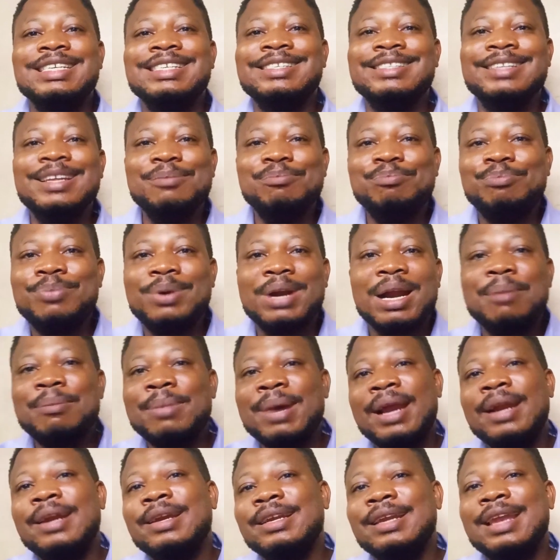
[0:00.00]
is the
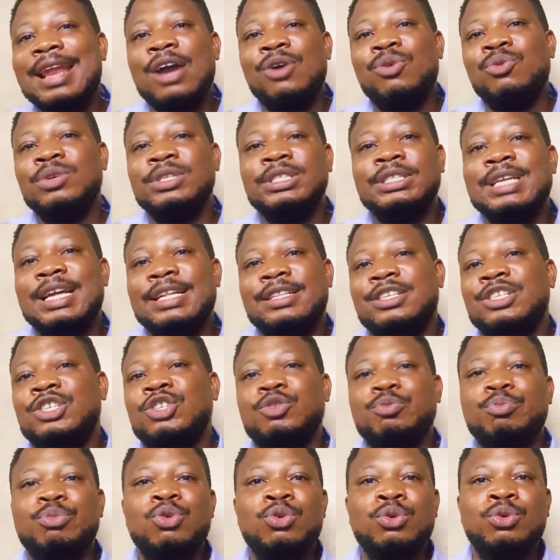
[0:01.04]
primary language that
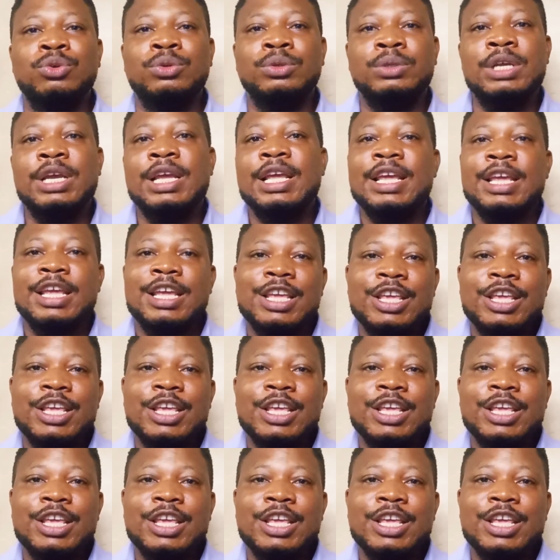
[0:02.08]
is spoken.